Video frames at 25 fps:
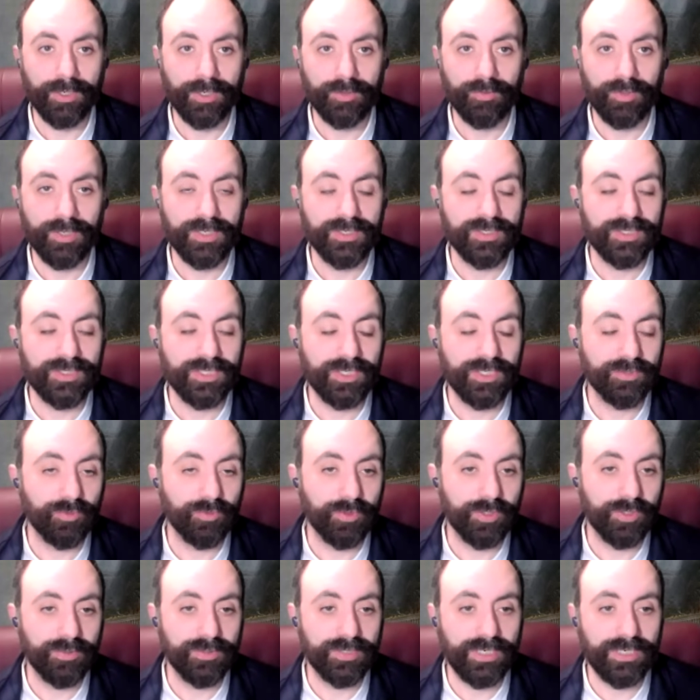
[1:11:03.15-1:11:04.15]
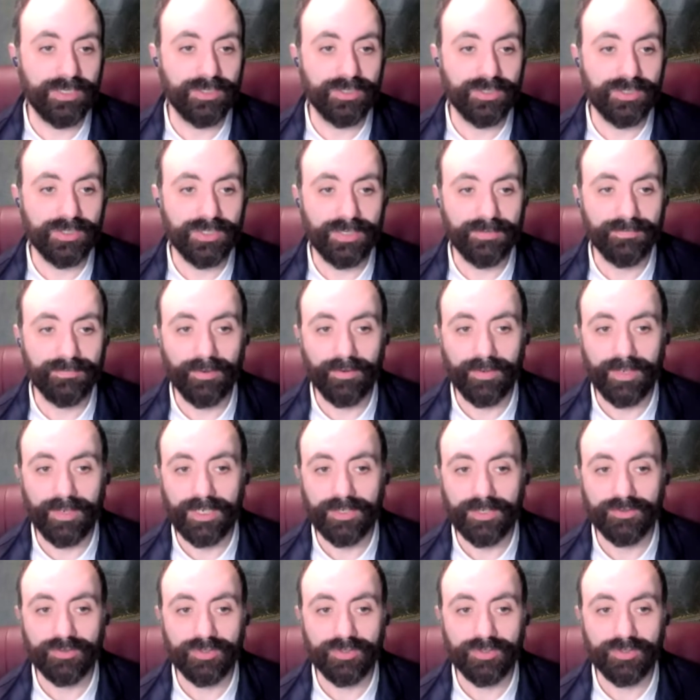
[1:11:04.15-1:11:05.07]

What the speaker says: Korean Central News Agency. Very